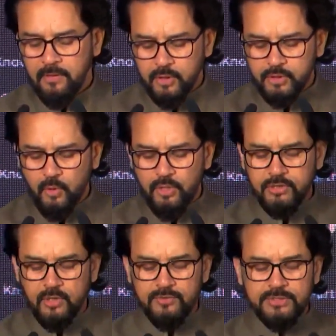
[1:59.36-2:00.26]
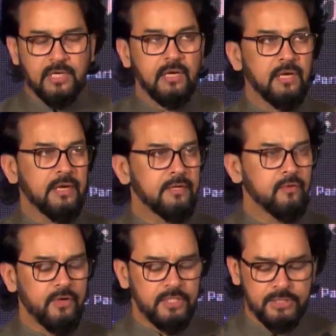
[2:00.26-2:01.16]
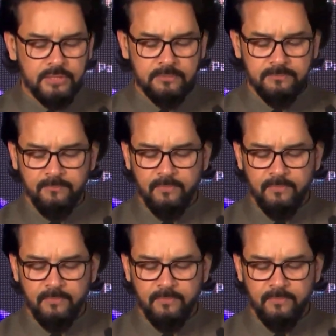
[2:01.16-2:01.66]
Your stories of struggle and innovation